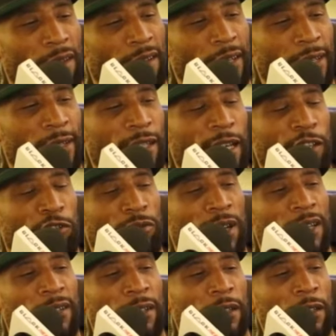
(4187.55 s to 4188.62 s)
there's that
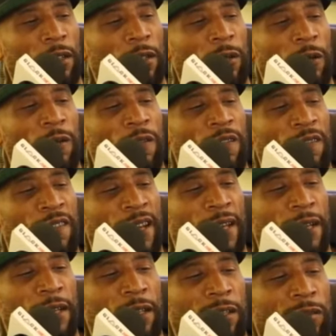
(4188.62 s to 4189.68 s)
transitional
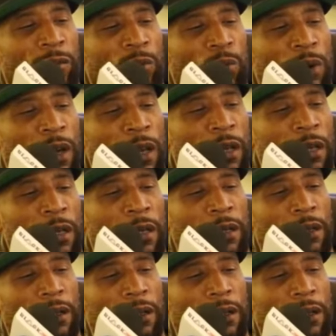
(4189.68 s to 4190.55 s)
phase from when